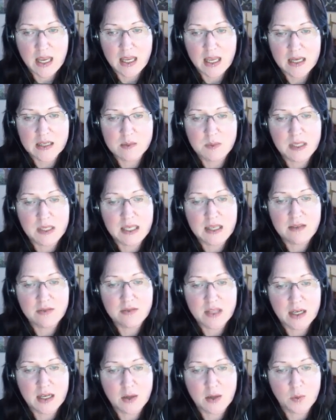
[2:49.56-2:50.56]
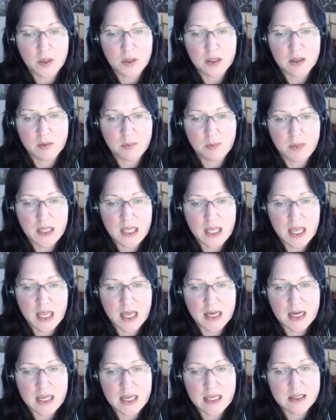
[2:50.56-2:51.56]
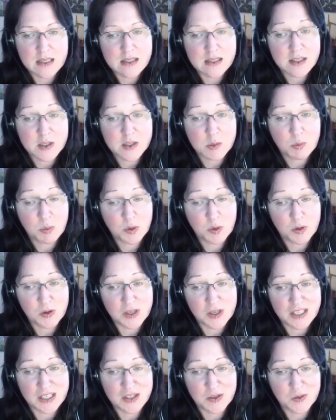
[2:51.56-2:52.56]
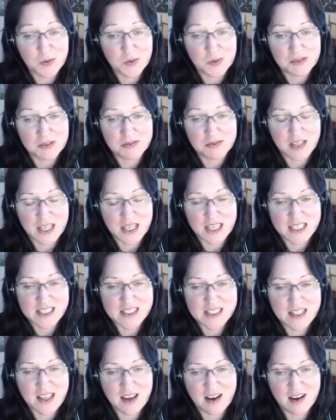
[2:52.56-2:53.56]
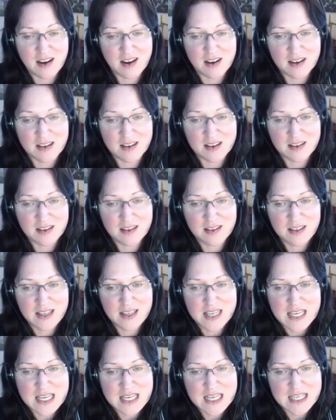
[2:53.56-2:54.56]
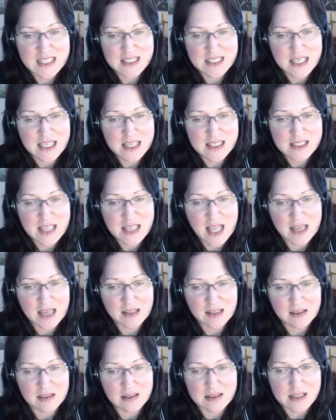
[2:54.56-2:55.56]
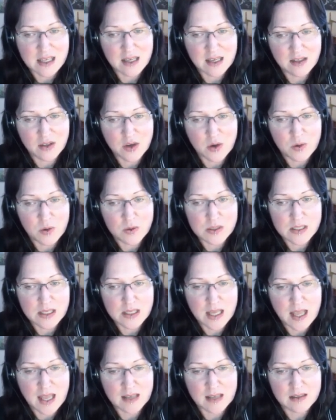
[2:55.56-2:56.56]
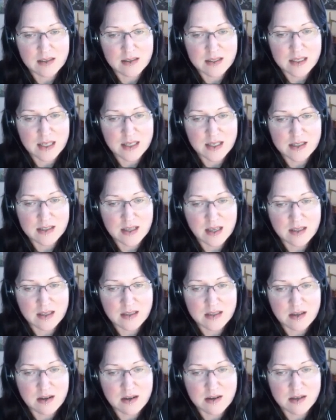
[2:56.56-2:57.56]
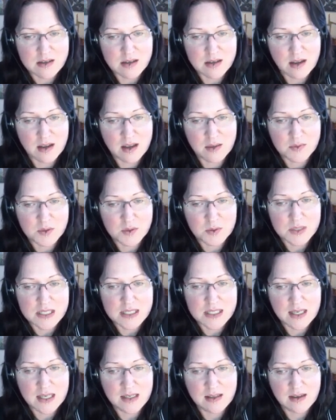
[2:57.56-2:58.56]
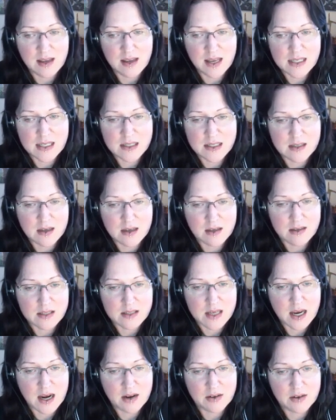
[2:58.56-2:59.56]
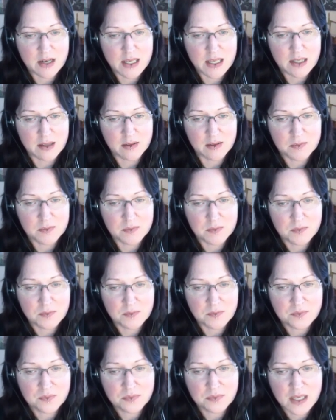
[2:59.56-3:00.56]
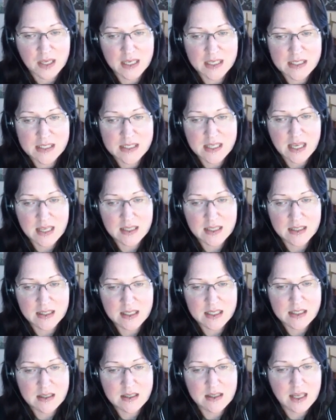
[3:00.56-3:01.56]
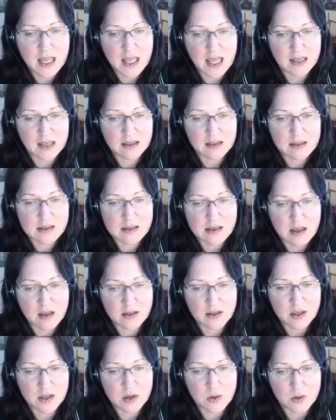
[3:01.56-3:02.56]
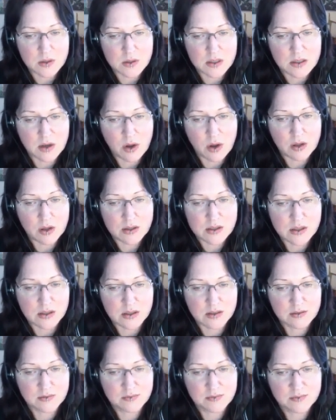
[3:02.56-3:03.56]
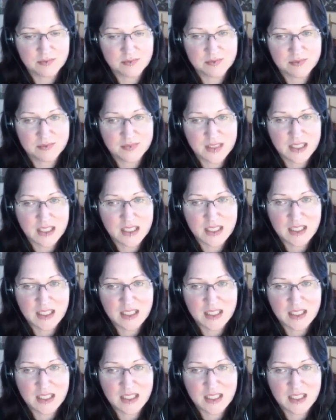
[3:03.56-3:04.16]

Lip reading: It is believed that it will be an innocent boy who will find the ark. 6 candles in golden candlesticks at certain times were seen lighted on Tara Hill. It is said that these are the candles on the golden altar. So